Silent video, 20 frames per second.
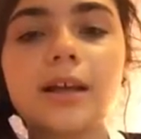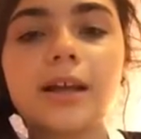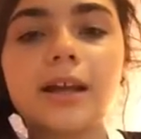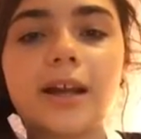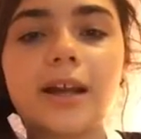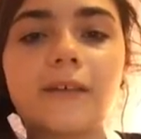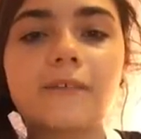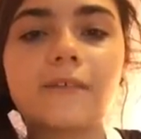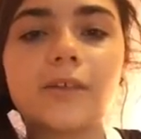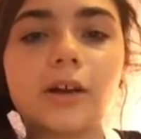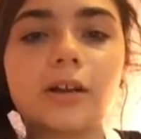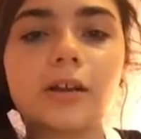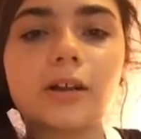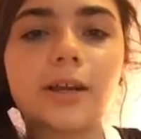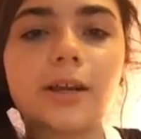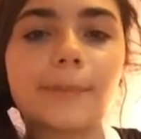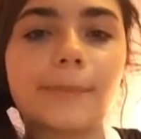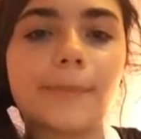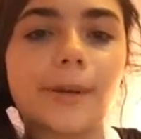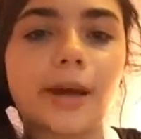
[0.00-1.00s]
and I fell
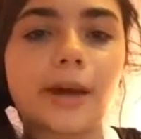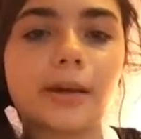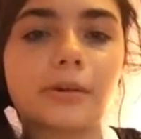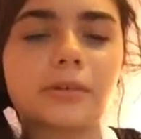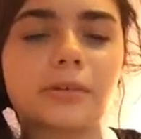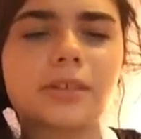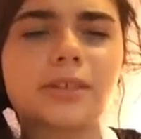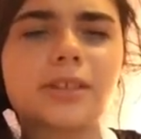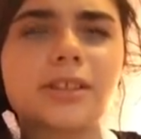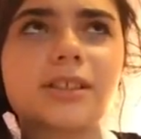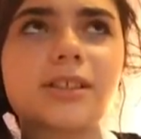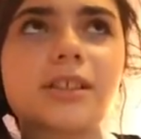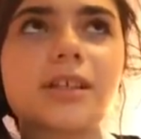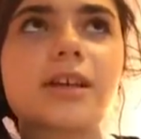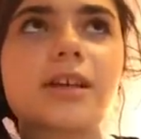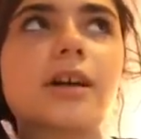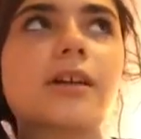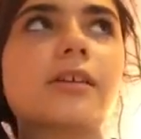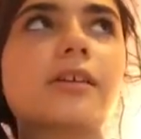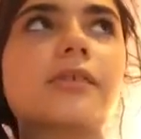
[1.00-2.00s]
like backwards, I
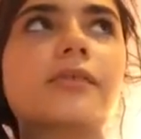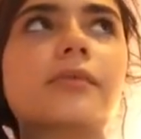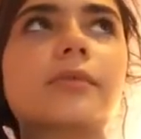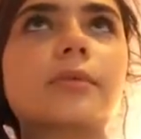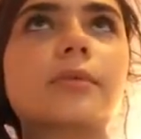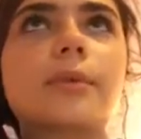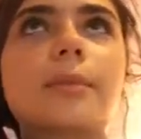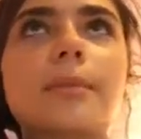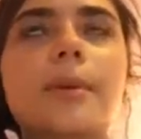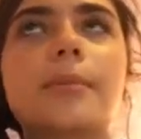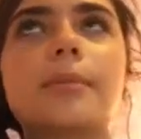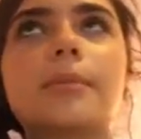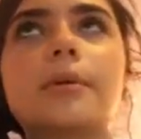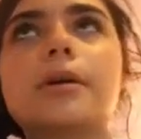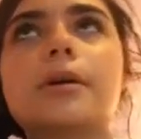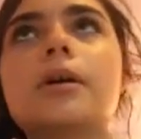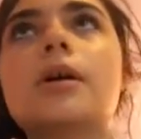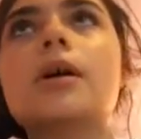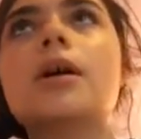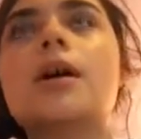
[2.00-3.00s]
think. I don't even
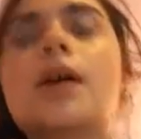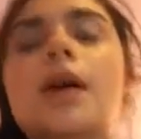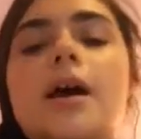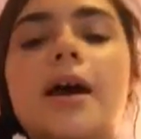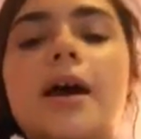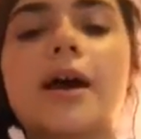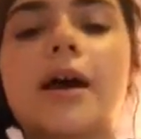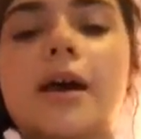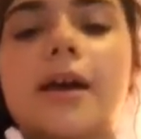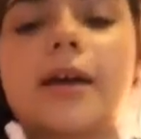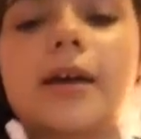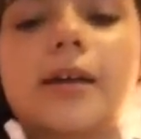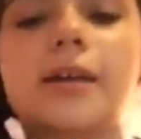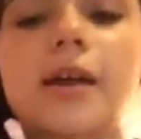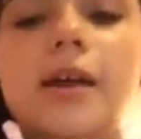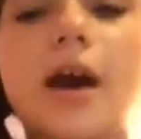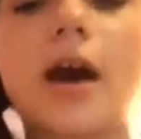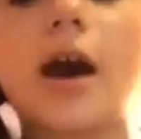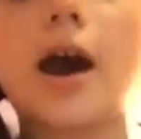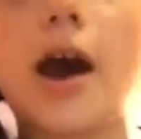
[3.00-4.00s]
remember.
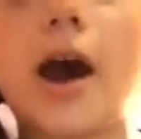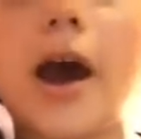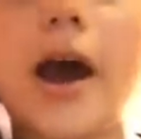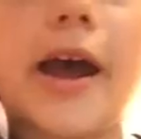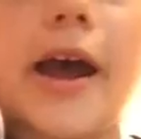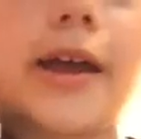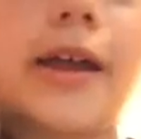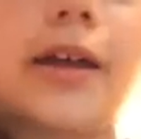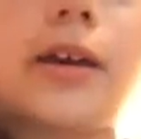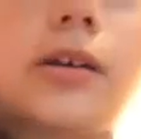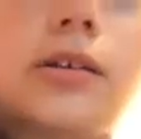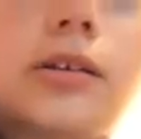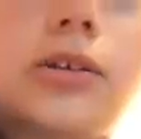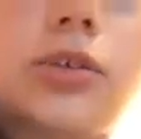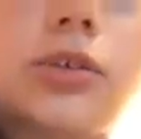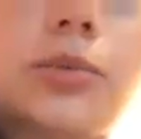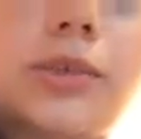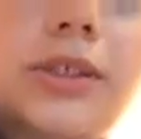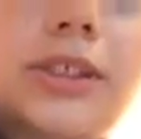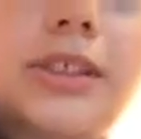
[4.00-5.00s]
And I
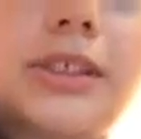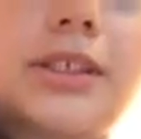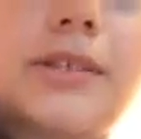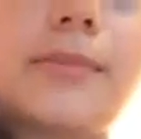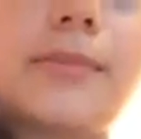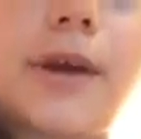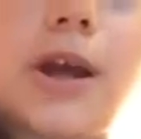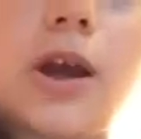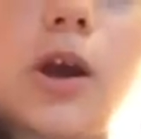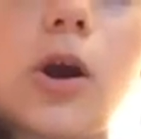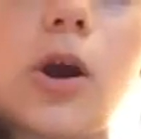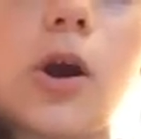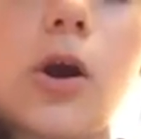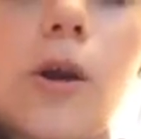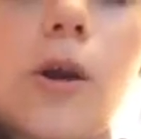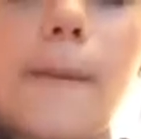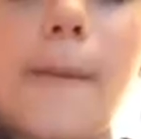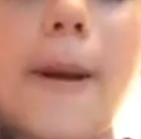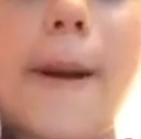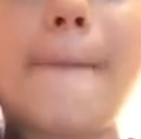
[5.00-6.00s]
twisted my
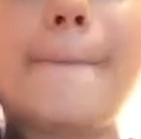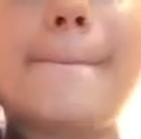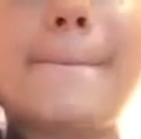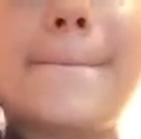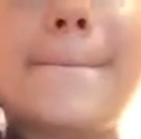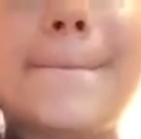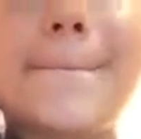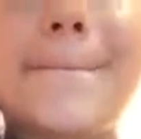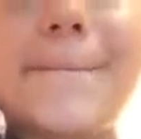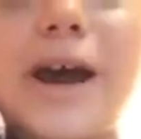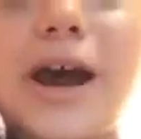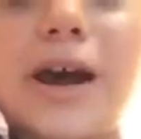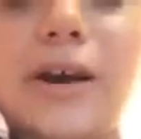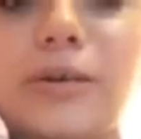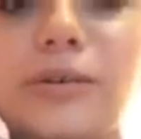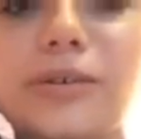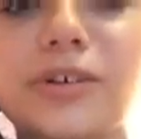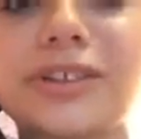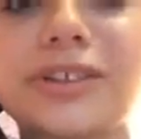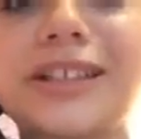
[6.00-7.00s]
arm
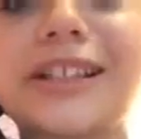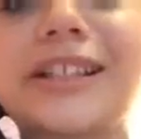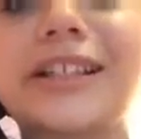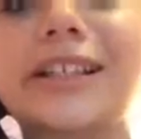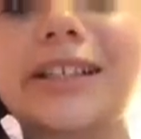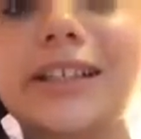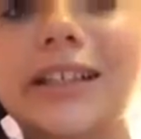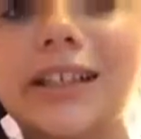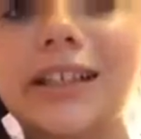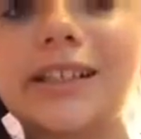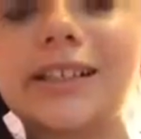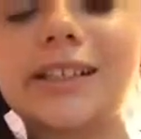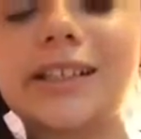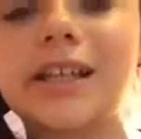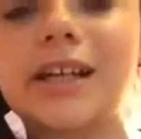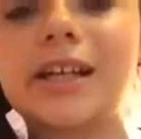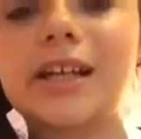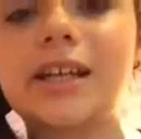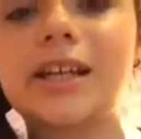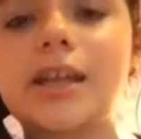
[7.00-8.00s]
backwards and then landed
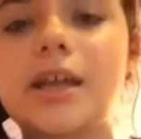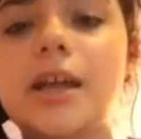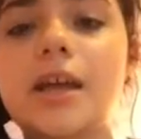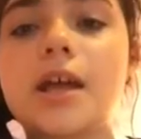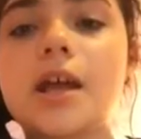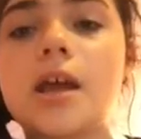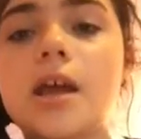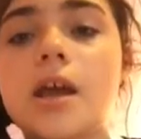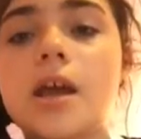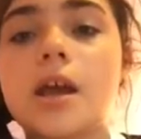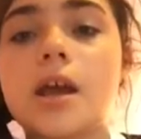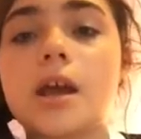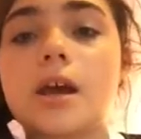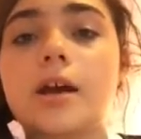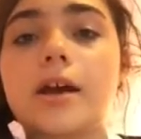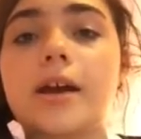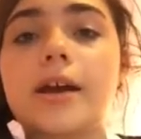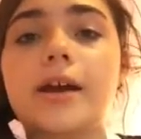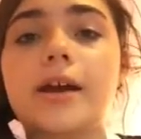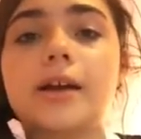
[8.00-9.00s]
on it.
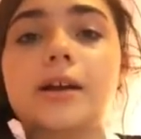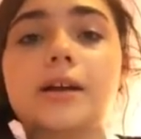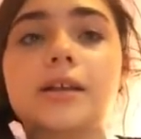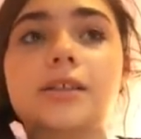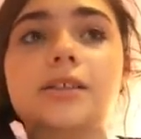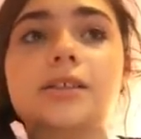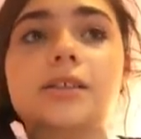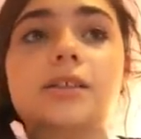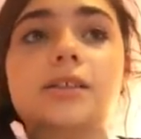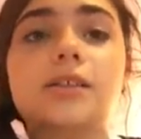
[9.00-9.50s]
And